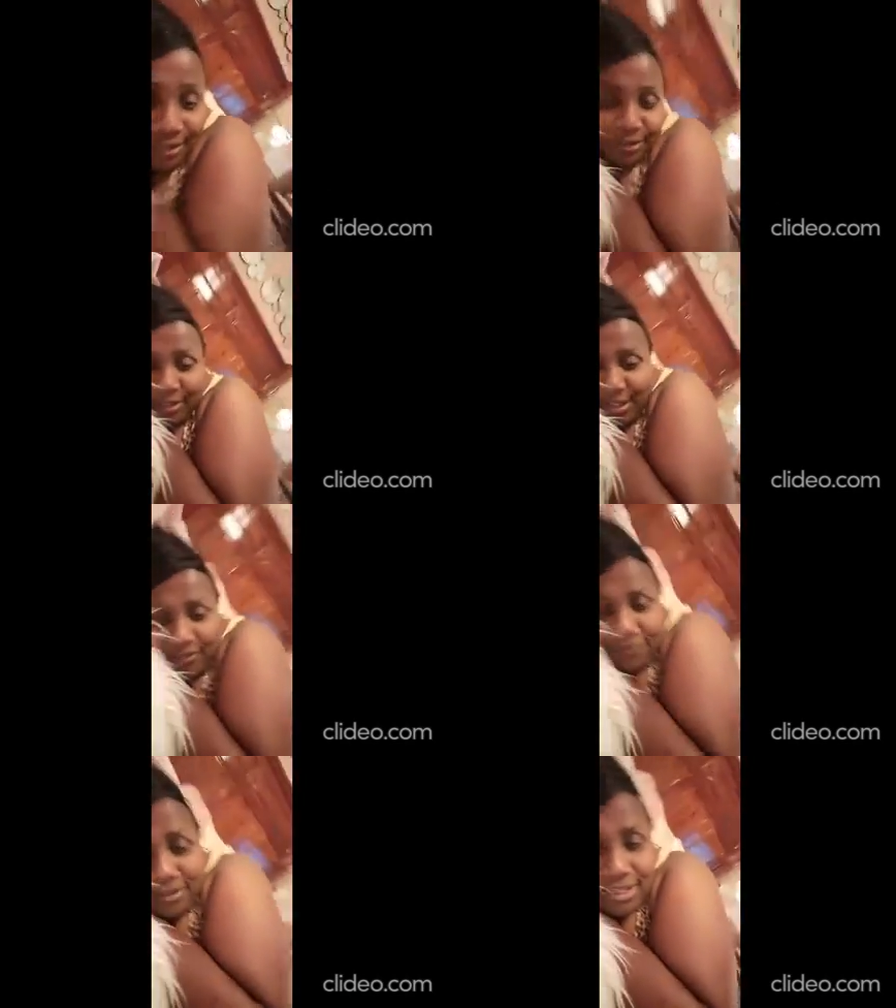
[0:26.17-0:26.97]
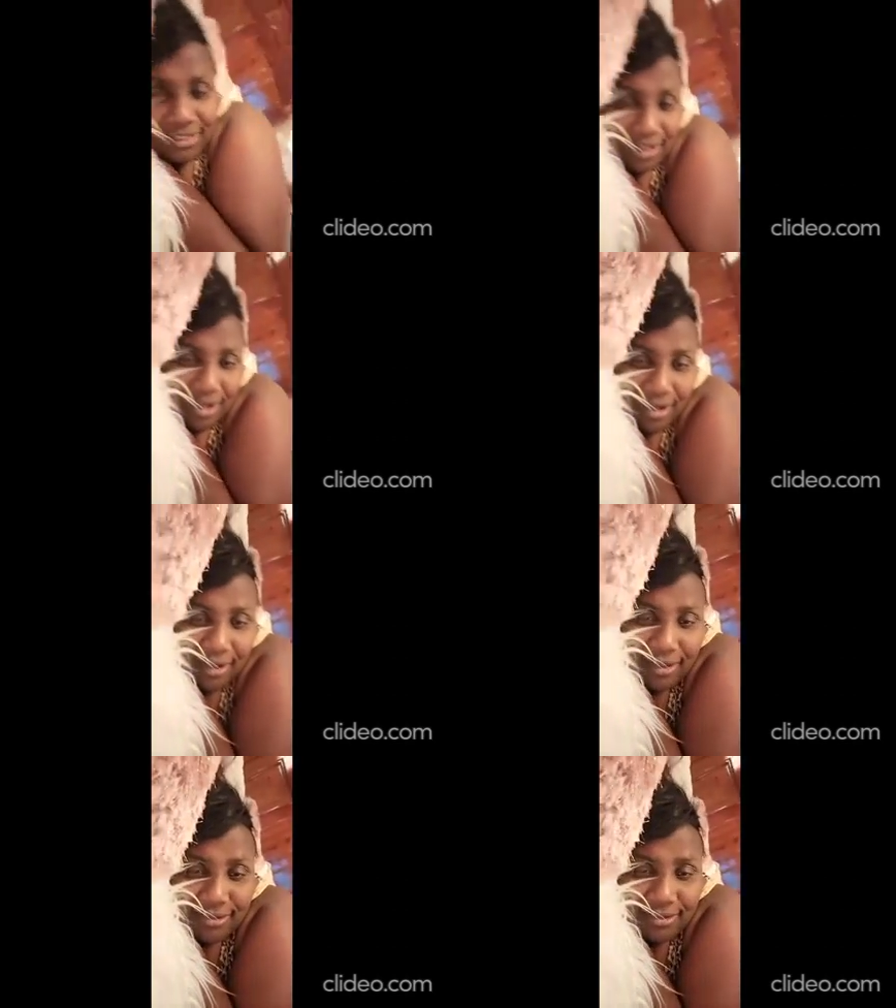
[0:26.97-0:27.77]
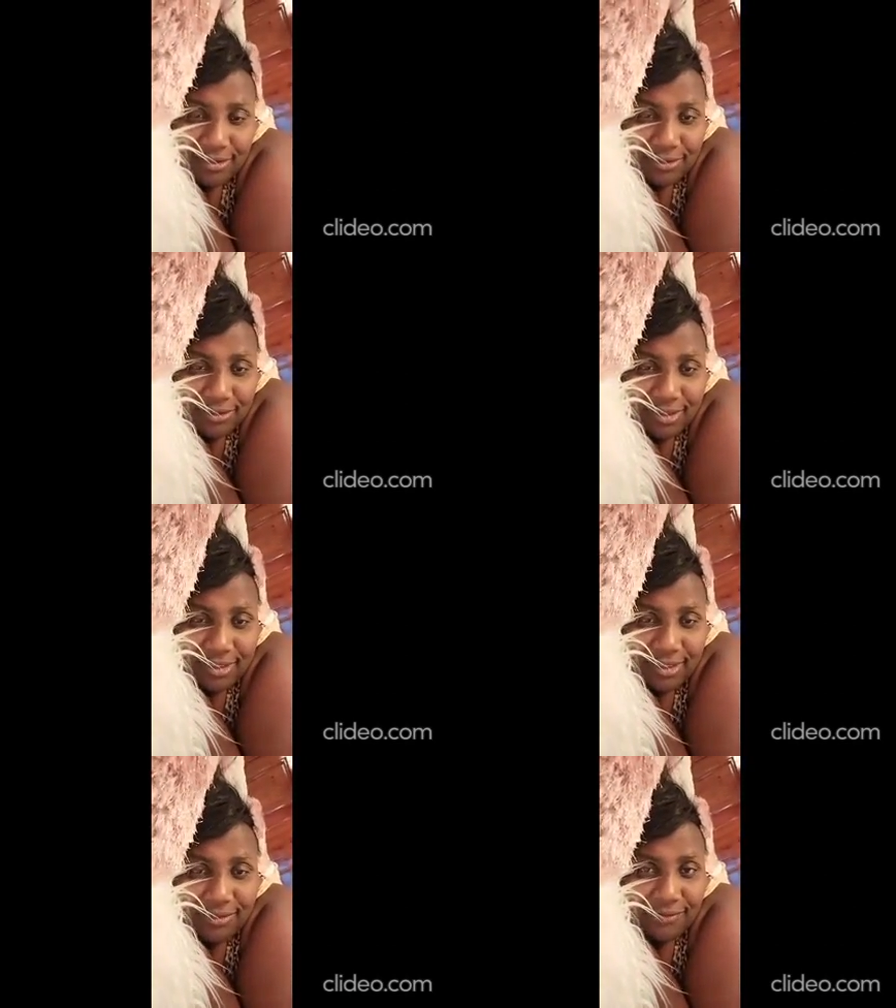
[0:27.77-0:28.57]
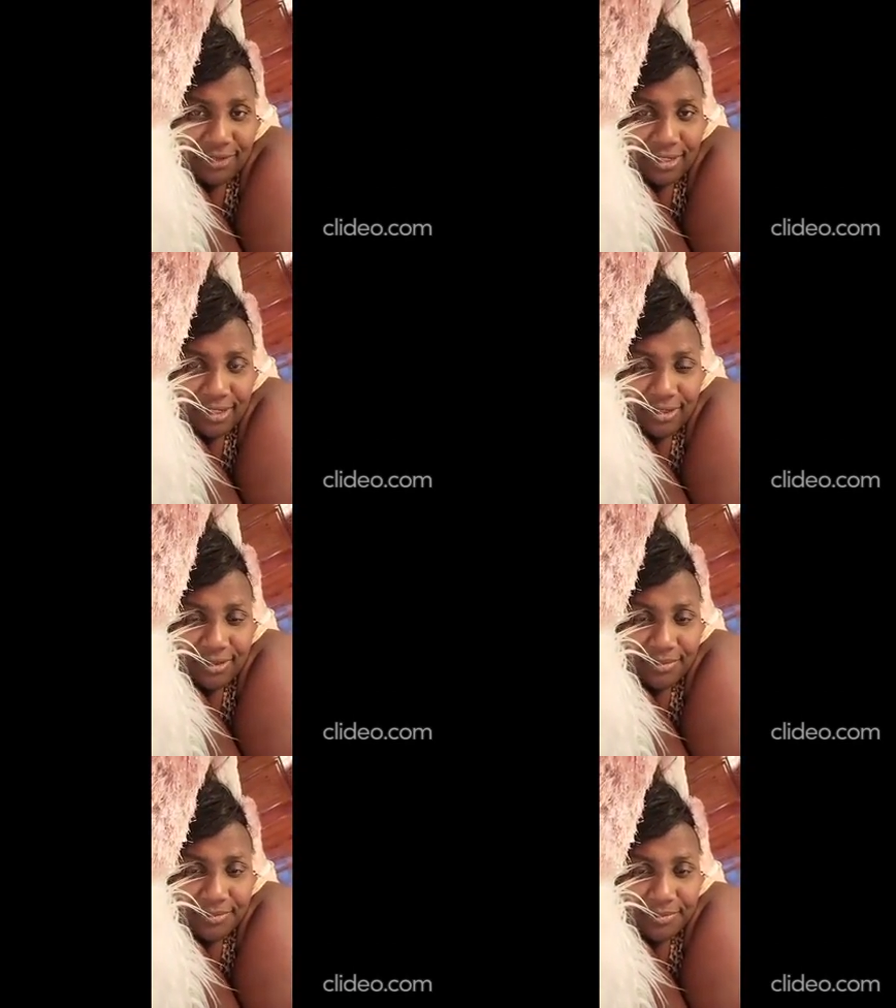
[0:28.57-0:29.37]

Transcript: good evening guys good evening